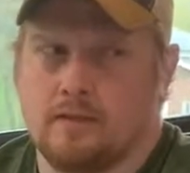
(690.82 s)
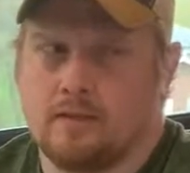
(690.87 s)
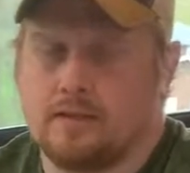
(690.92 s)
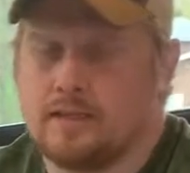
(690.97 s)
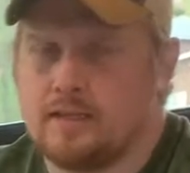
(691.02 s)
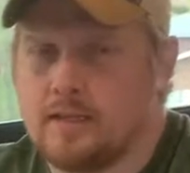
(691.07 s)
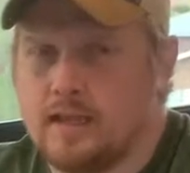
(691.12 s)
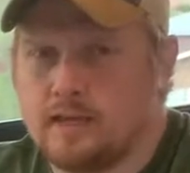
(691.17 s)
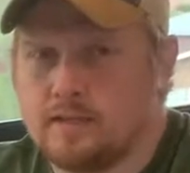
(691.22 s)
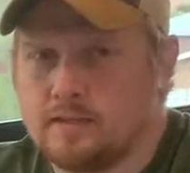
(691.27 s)

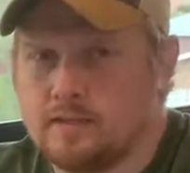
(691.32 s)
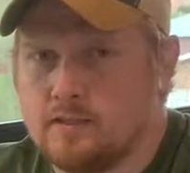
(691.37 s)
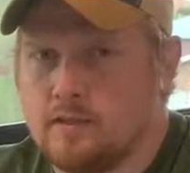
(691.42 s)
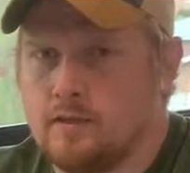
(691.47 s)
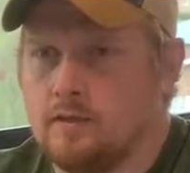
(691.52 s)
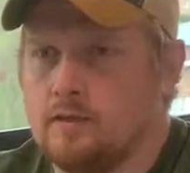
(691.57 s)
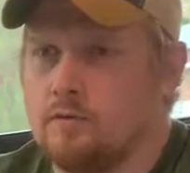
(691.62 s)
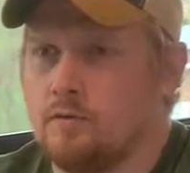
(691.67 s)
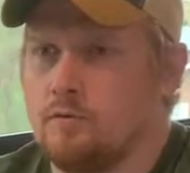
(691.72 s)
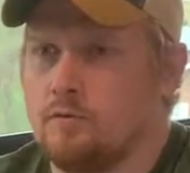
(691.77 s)

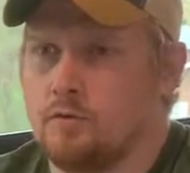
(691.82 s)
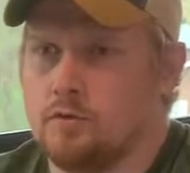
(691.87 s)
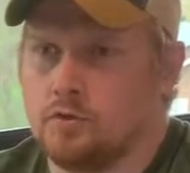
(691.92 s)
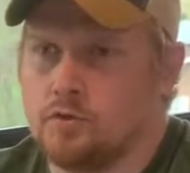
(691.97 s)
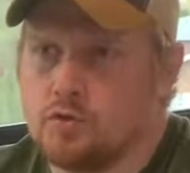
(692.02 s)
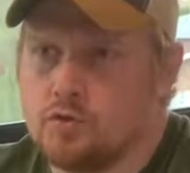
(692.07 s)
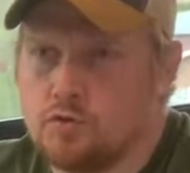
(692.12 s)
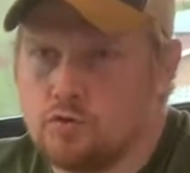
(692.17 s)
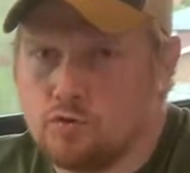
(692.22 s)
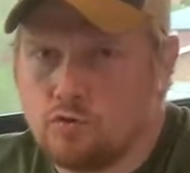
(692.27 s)
guessing or
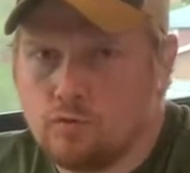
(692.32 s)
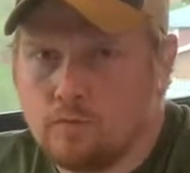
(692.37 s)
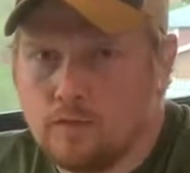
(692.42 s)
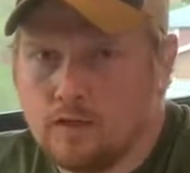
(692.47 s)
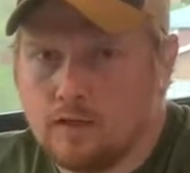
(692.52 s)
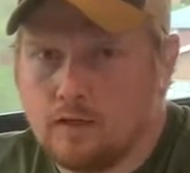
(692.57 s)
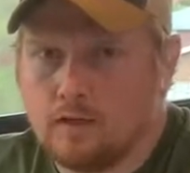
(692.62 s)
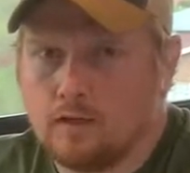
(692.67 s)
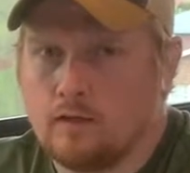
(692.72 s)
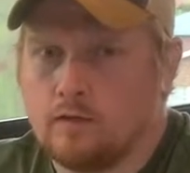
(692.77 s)

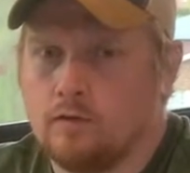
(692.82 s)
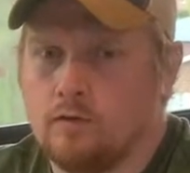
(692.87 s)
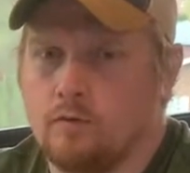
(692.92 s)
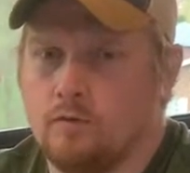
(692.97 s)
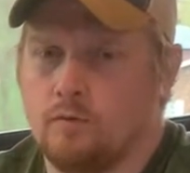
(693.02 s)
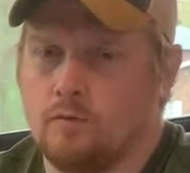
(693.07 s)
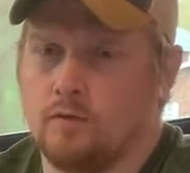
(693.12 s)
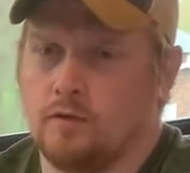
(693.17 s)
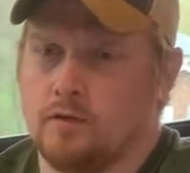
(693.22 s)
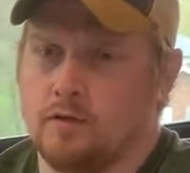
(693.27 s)
assuming
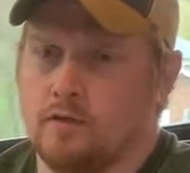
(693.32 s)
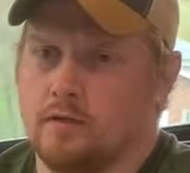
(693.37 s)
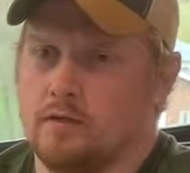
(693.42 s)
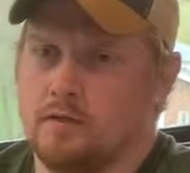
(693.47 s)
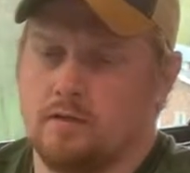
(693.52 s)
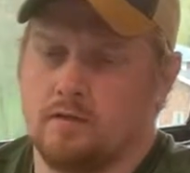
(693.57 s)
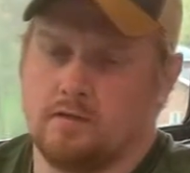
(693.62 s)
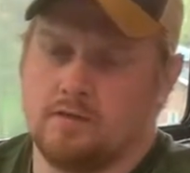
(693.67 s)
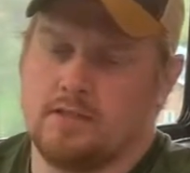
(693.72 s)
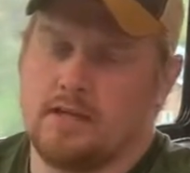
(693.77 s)
or
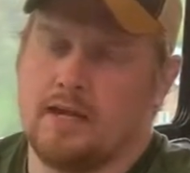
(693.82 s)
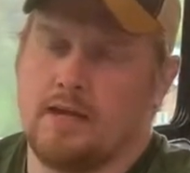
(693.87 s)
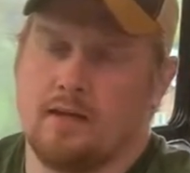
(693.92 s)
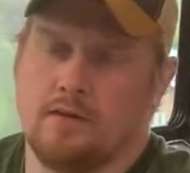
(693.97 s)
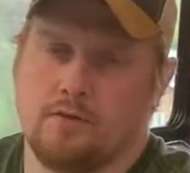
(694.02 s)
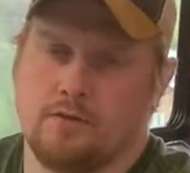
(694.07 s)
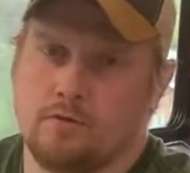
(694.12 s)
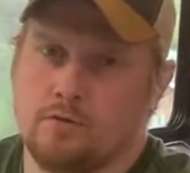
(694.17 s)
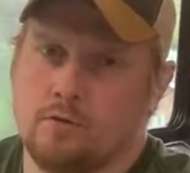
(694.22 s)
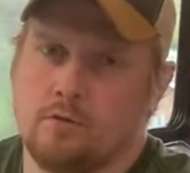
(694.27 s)
taking
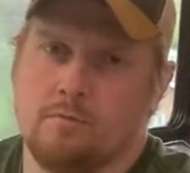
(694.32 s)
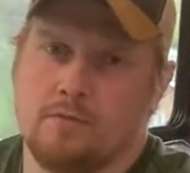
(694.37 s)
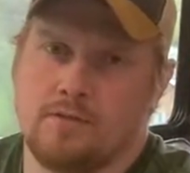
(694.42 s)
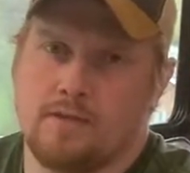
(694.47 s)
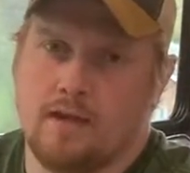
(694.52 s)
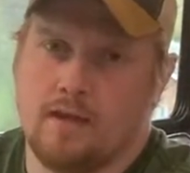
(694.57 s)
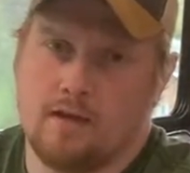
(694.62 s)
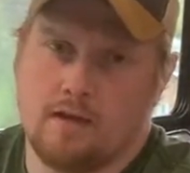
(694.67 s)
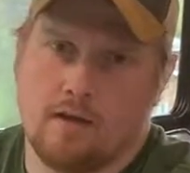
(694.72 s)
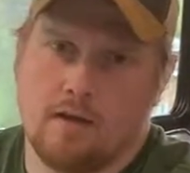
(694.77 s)
the stupid
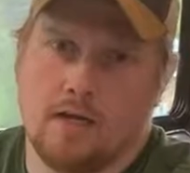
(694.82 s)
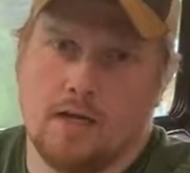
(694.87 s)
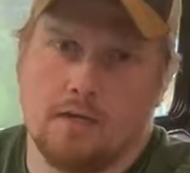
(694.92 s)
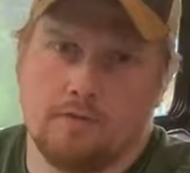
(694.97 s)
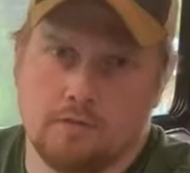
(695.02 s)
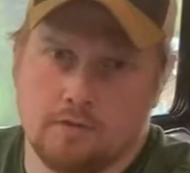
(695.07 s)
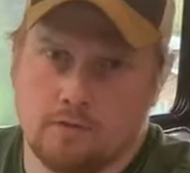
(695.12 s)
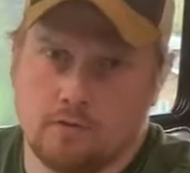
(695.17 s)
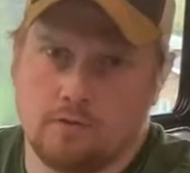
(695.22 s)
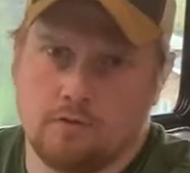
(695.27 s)
tank off
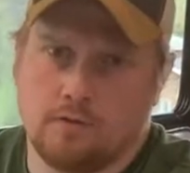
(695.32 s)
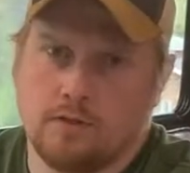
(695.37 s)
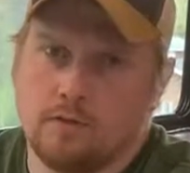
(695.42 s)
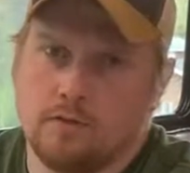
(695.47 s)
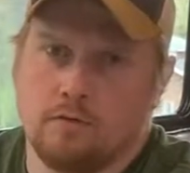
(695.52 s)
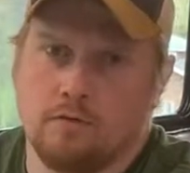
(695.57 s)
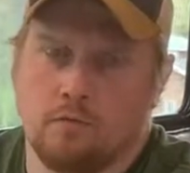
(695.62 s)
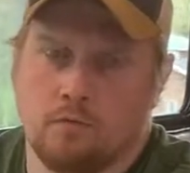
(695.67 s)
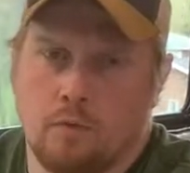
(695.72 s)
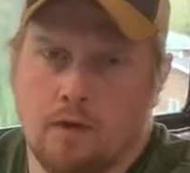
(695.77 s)
and doing the
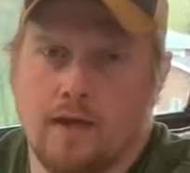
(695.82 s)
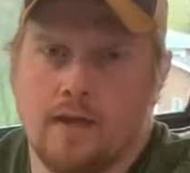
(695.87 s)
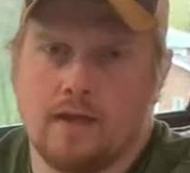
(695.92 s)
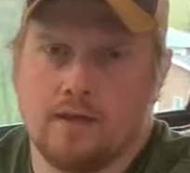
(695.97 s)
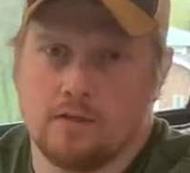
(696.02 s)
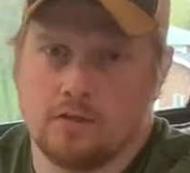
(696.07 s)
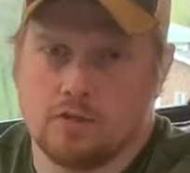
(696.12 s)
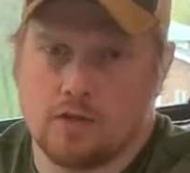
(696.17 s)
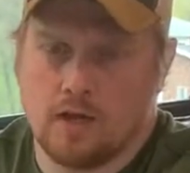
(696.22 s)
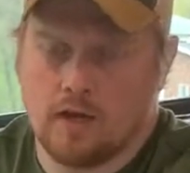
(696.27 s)
old weigh
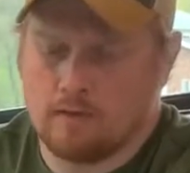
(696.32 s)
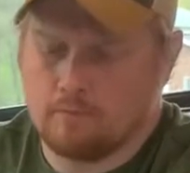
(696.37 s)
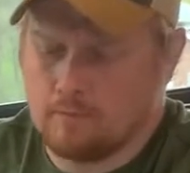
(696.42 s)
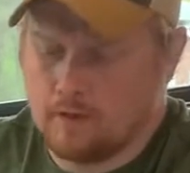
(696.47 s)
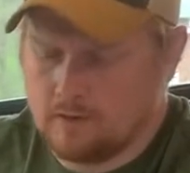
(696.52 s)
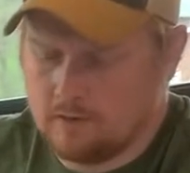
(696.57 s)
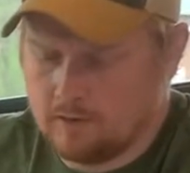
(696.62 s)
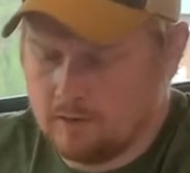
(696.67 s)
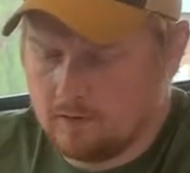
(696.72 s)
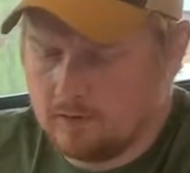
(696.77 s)
and check
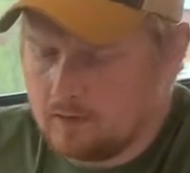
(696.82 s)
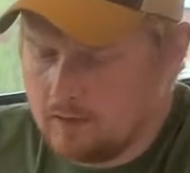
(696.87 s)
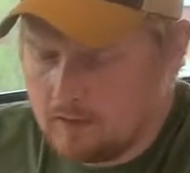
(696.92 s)
method.